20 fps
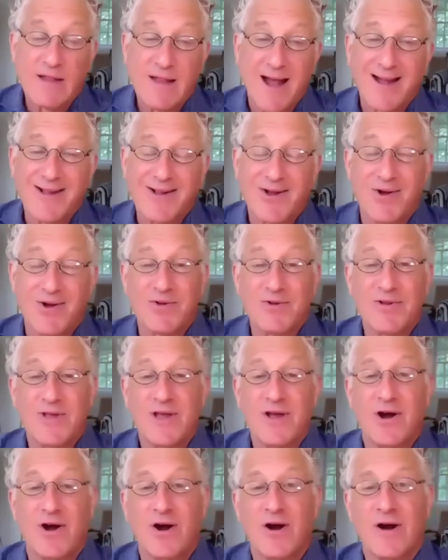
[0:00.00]
not
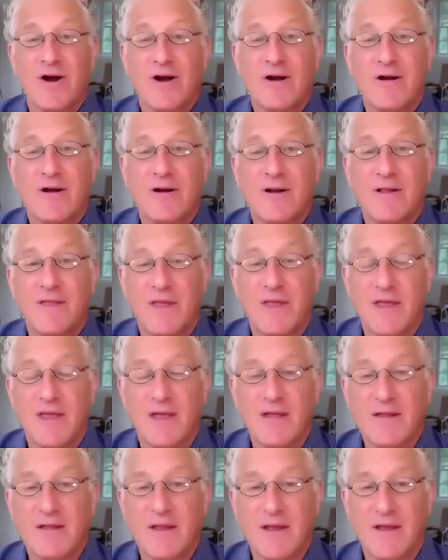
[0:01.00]
only are the
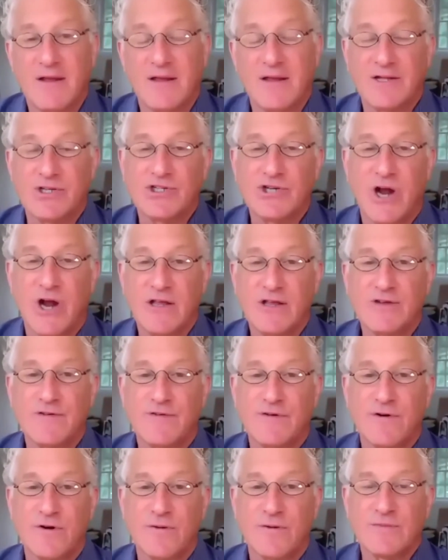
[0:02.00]
Indian and Chinese
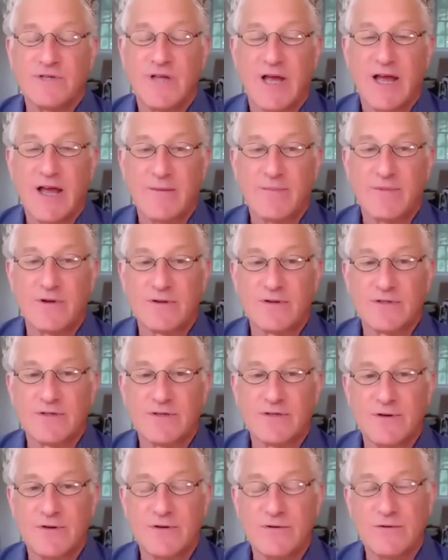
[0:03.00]
firms able
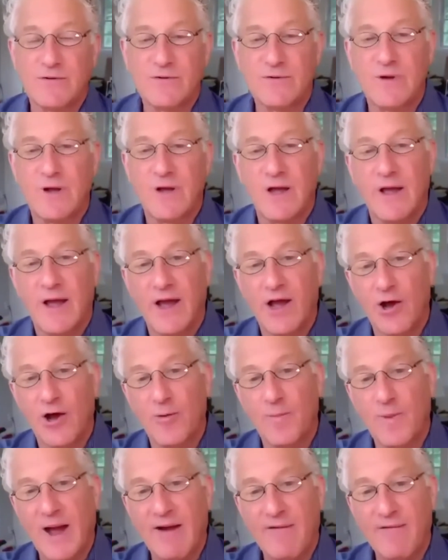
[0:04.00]
to
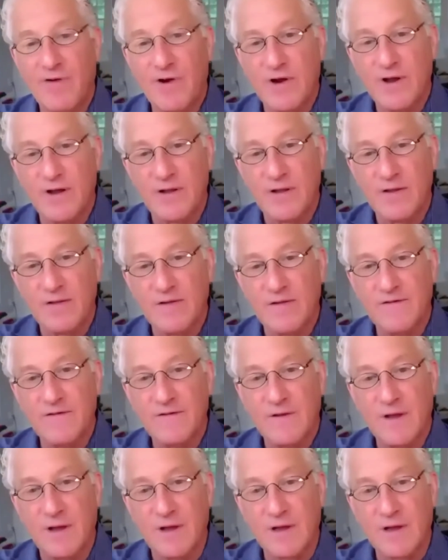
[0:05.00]
help Africans